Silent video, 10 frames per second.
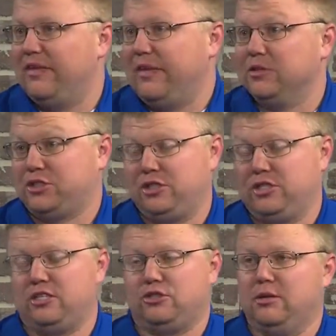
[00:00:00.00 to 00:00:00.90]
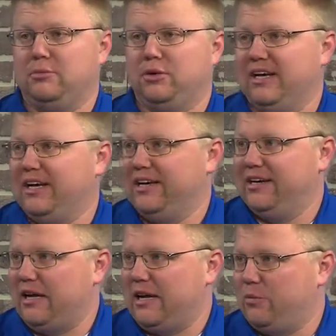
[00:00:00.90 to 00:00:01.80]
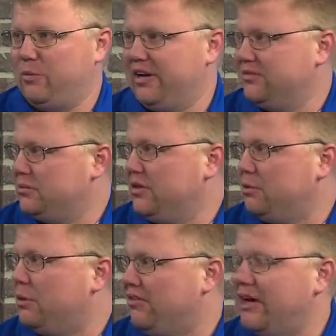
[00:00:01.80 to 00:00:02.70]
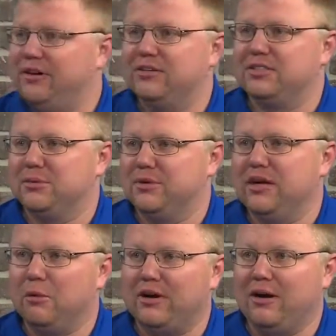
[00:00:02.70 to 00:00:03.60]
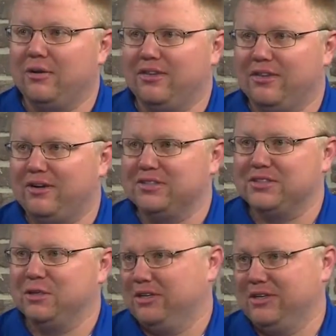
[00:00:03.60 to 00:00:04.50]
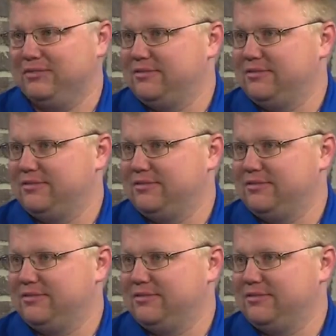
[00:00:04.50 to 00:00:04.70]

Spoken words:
And that was just AAA, and we have some other providers that we help out with also. But